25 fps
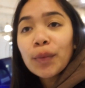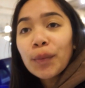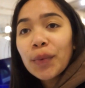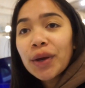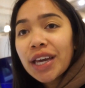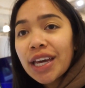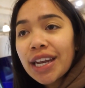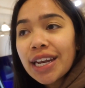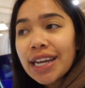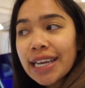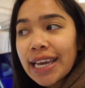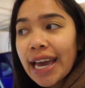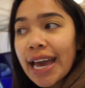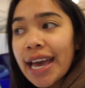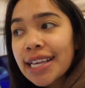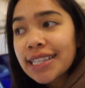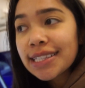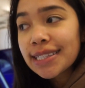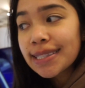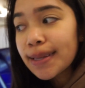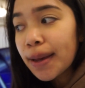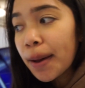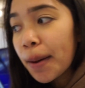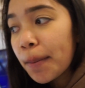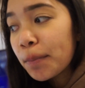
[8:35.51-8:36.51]
We're gonna get
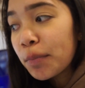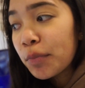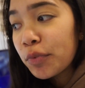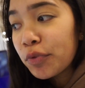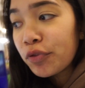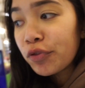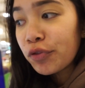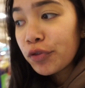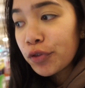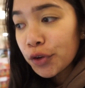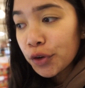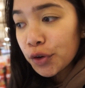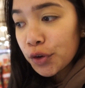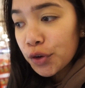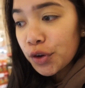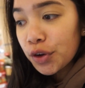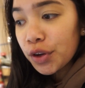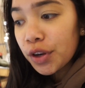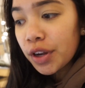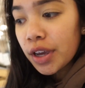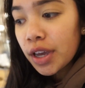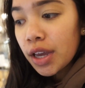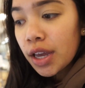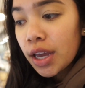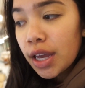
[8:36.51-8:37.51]
some
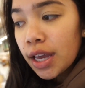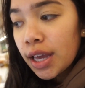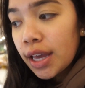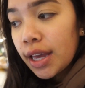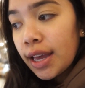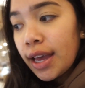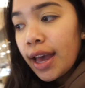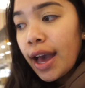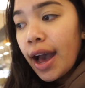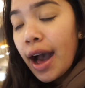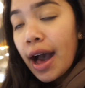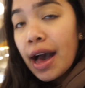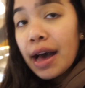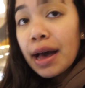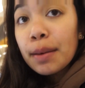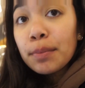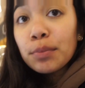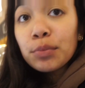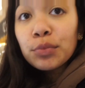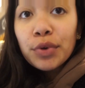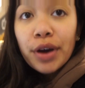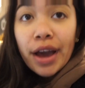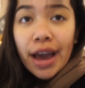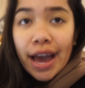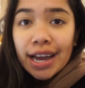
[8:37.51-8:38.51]
food.
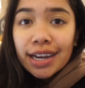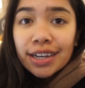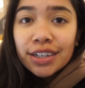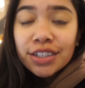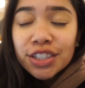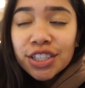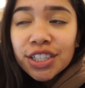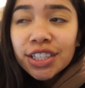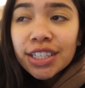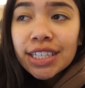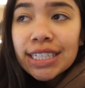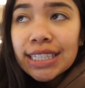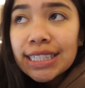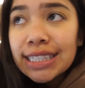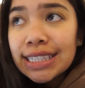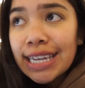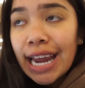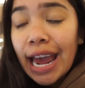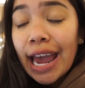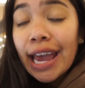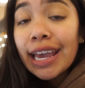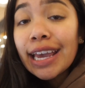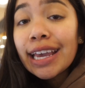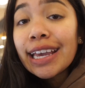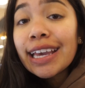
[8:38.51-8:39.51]
Um, we're actually
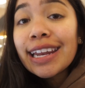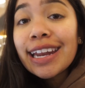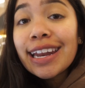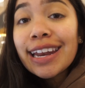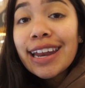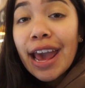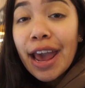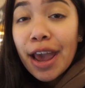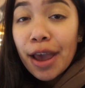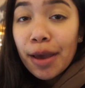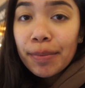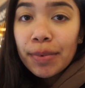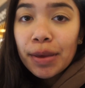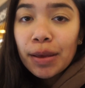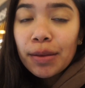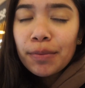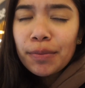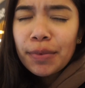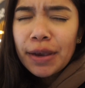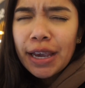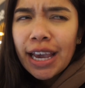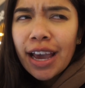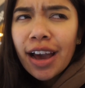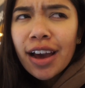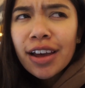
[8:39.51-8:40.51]
staying in an
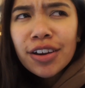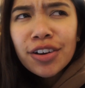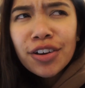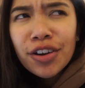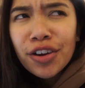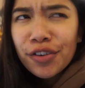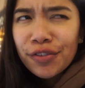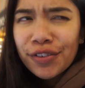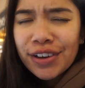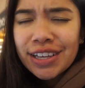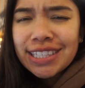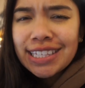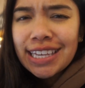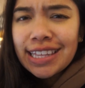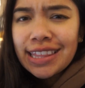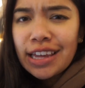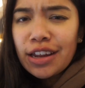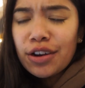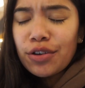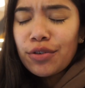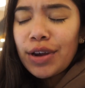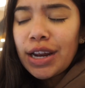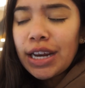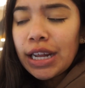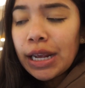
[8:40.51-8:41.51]
Airbnb. I don't know if I said
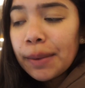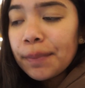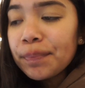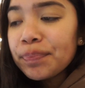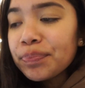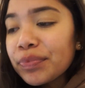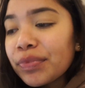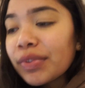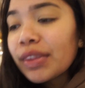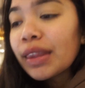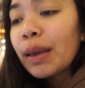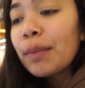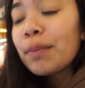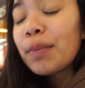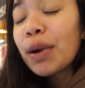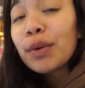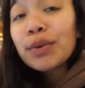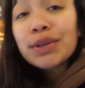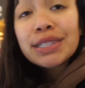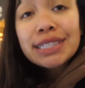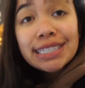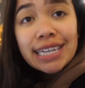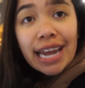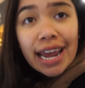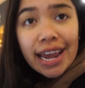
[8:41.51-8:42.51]
that already, but
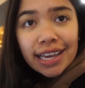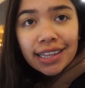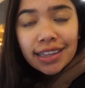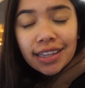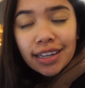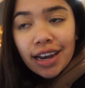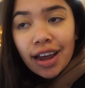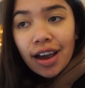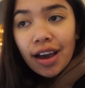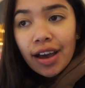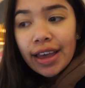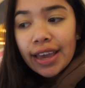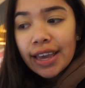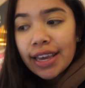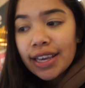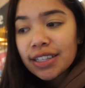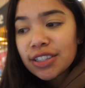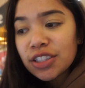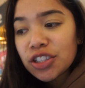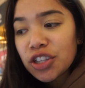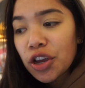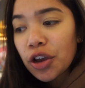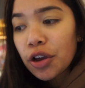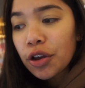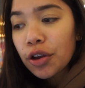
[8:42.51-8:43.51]
we're staying the night,
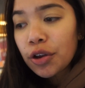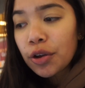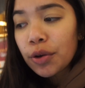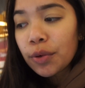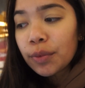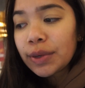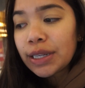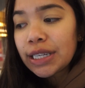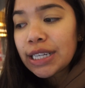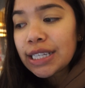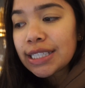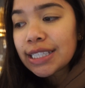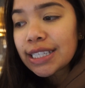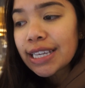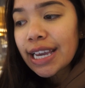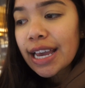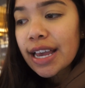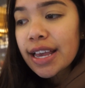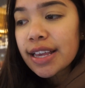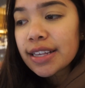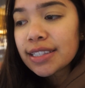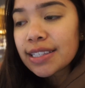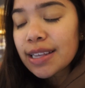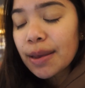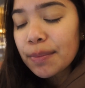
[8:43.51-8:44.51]
so we need to
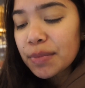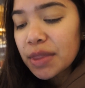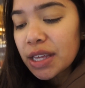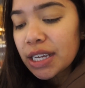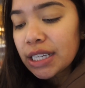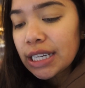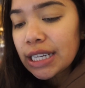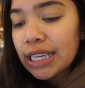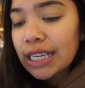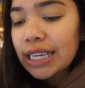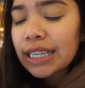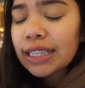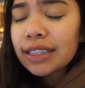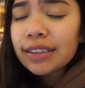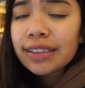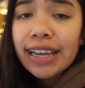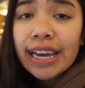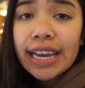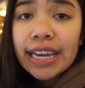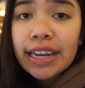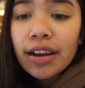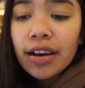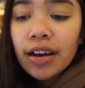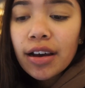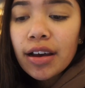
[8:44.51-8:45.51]
get something to eat
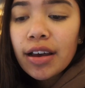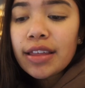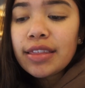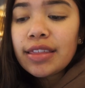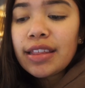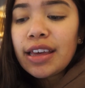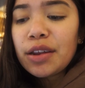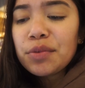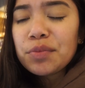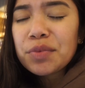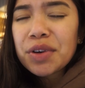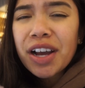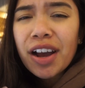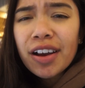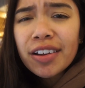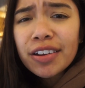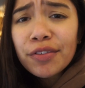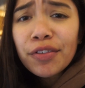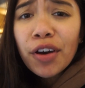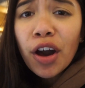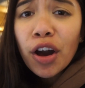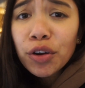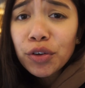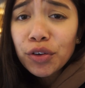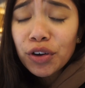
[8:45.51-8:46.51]
later, and then we're kind
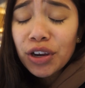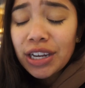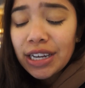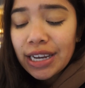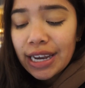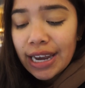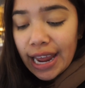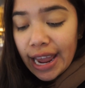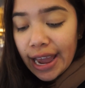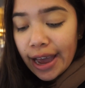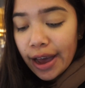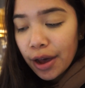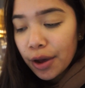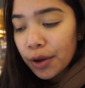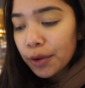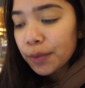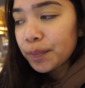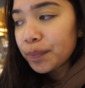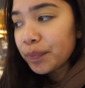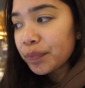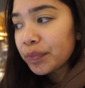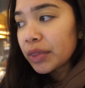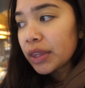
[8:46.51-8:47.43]
of hungry now.